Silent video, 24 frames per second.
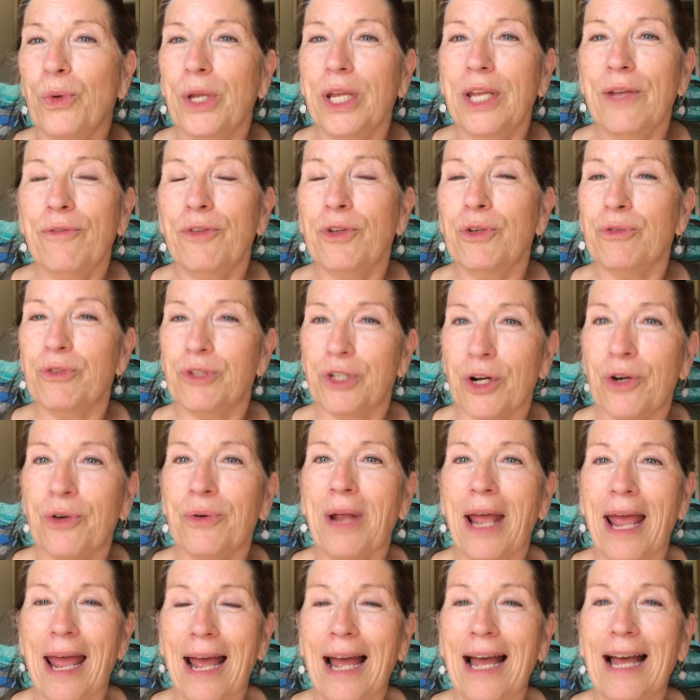If you
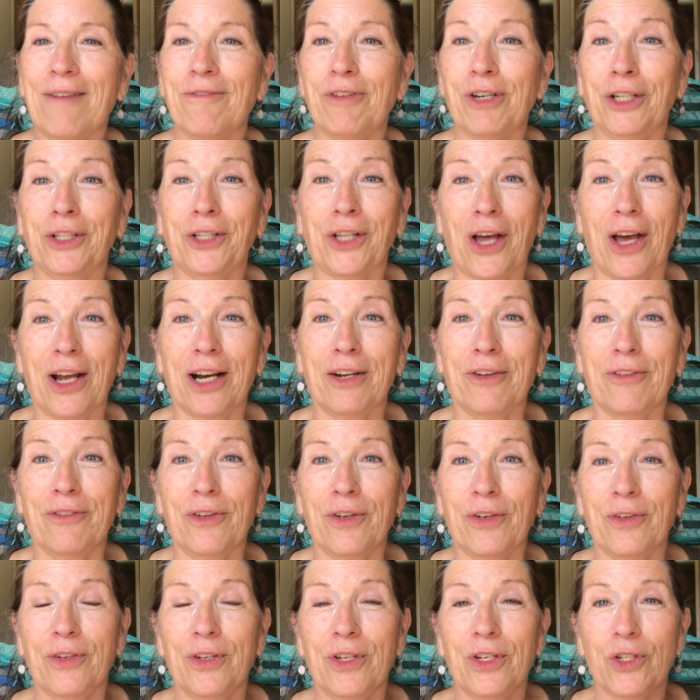don't have a lot of
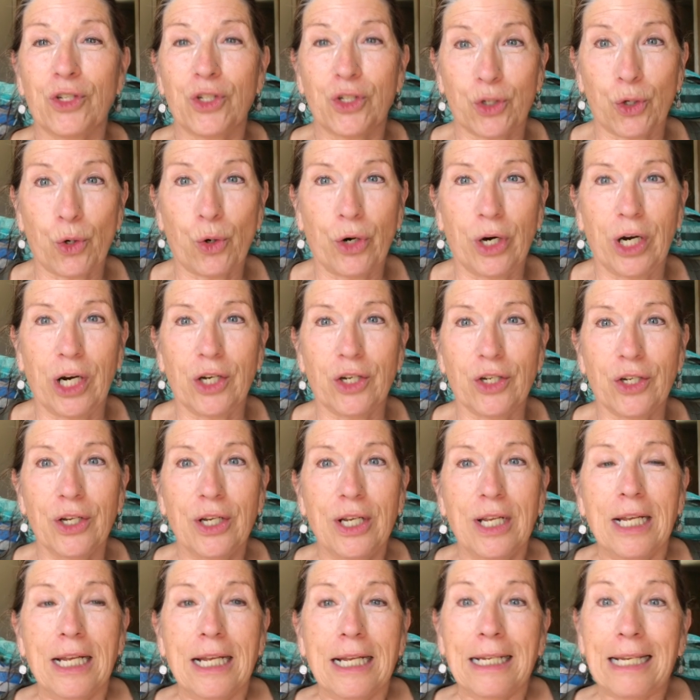storage,
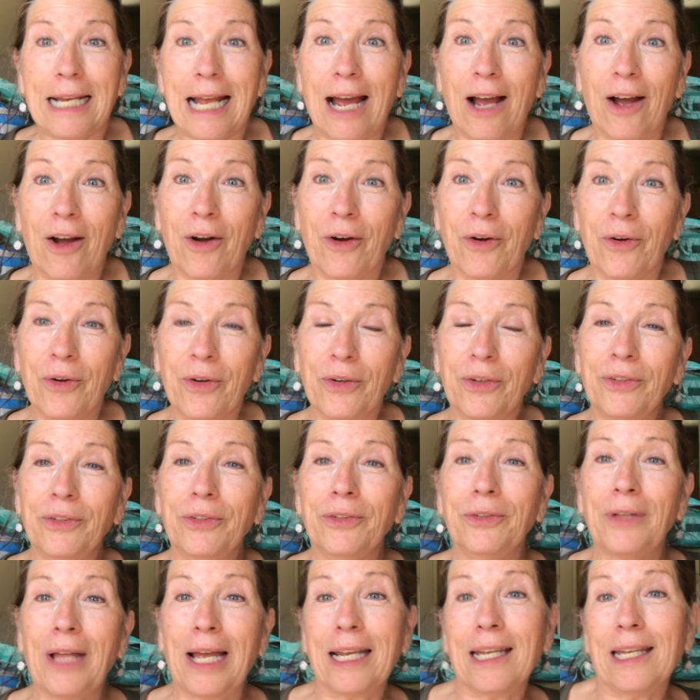now,
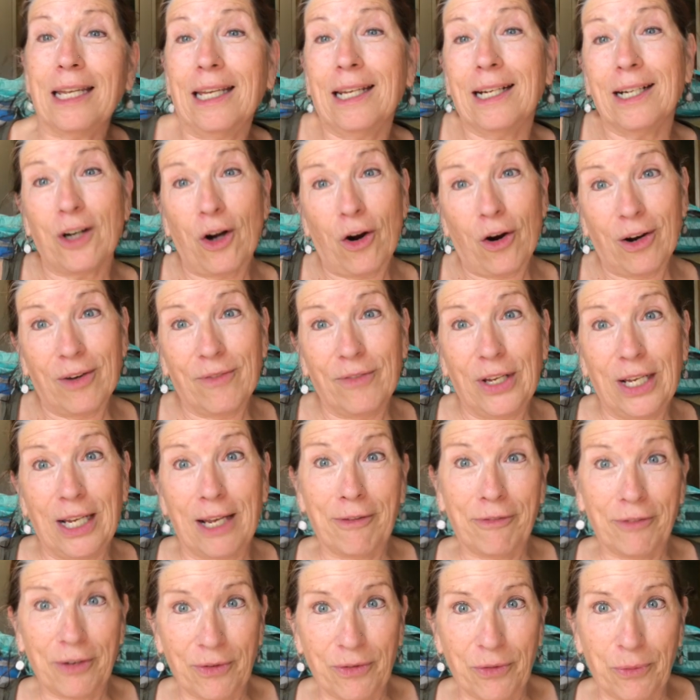like in an RV, a
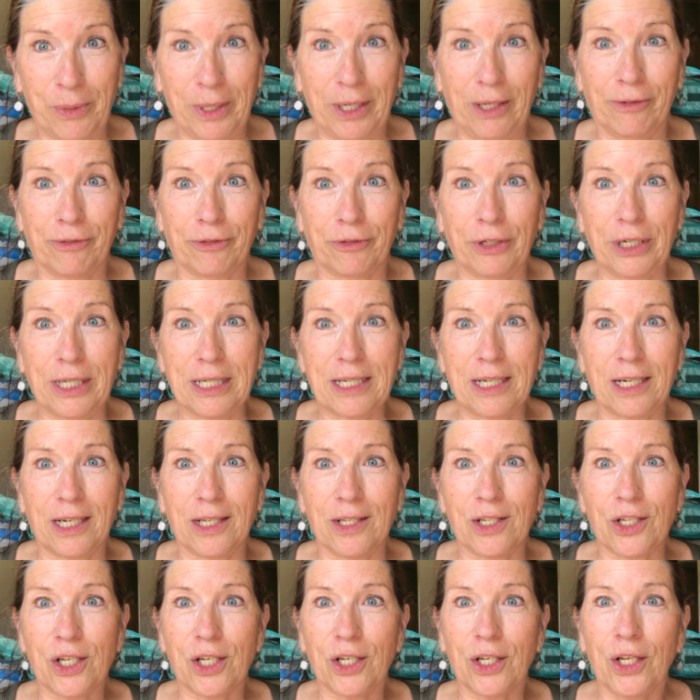fifth wheel, for
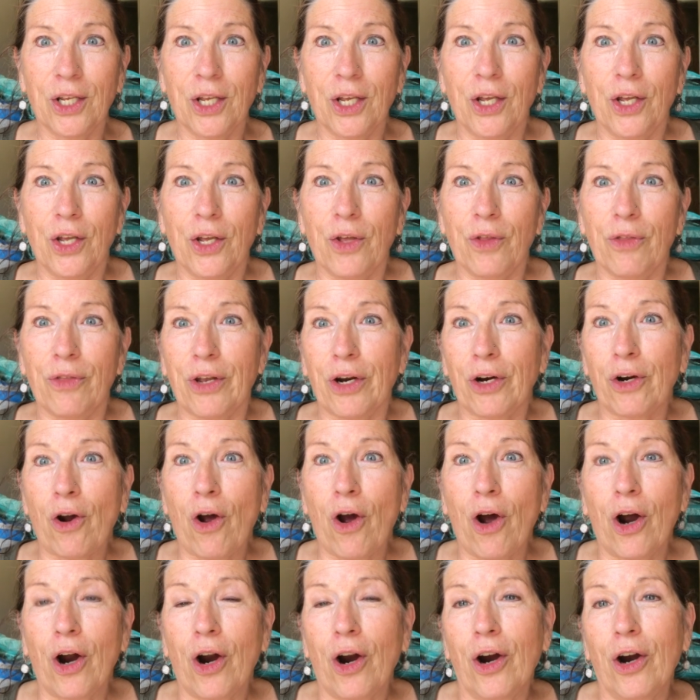instance, there's
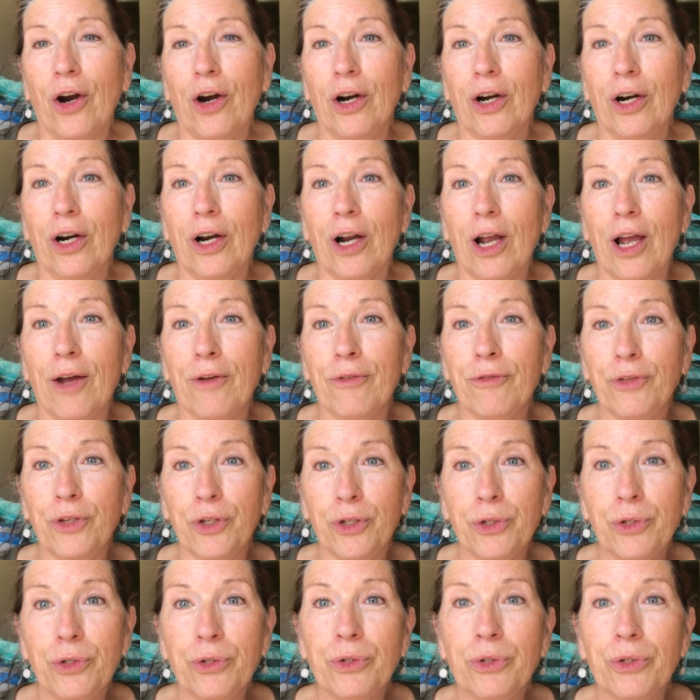
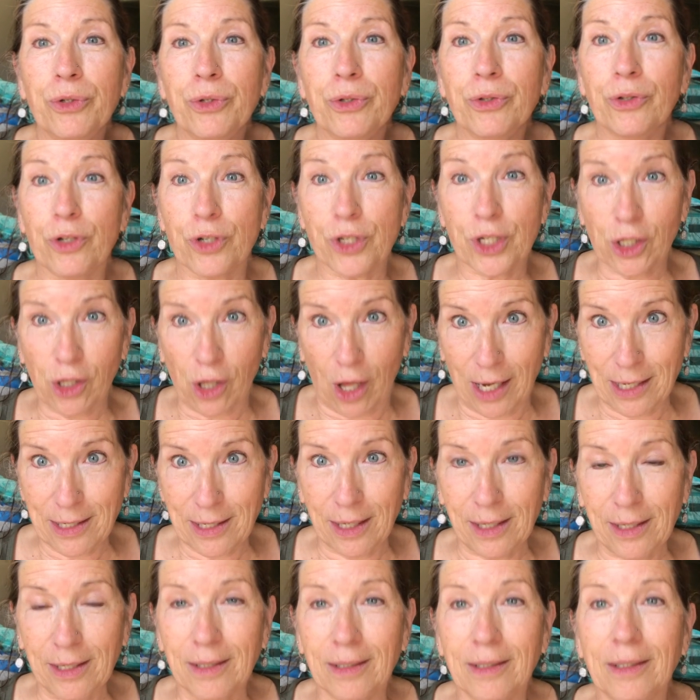a
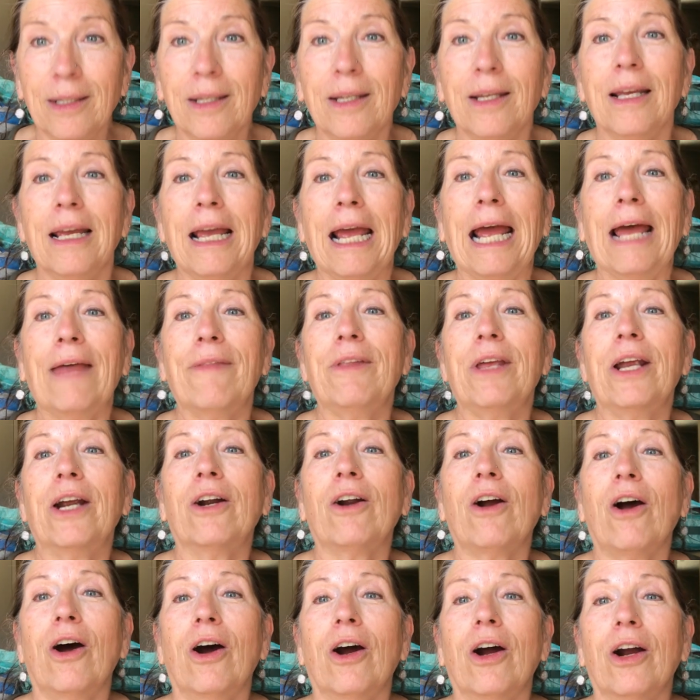closet, and
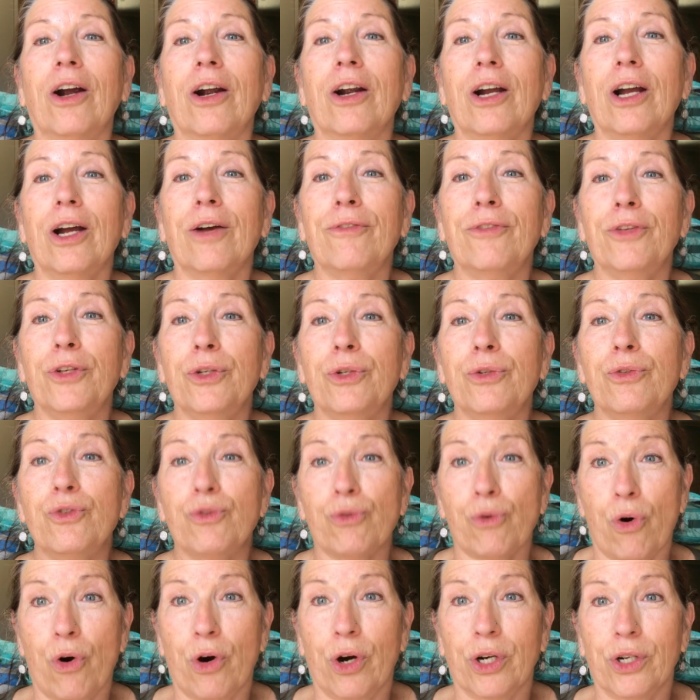there are a few
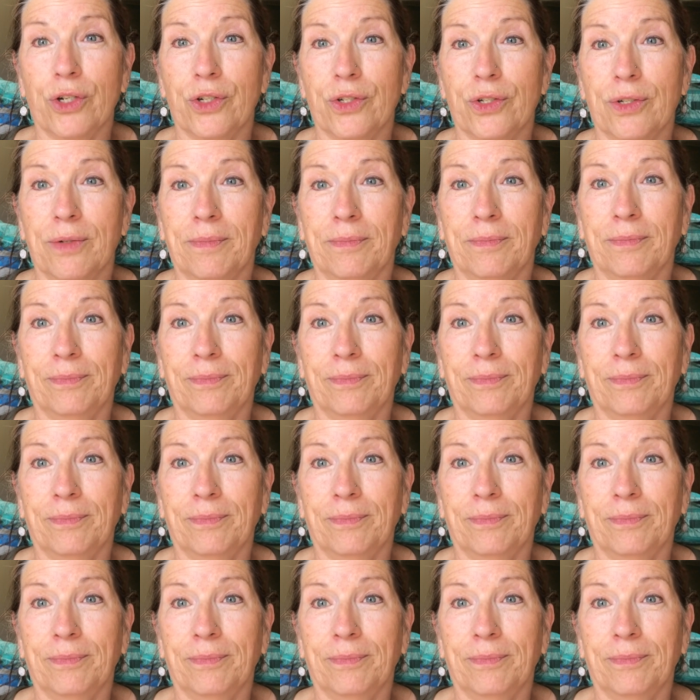drawers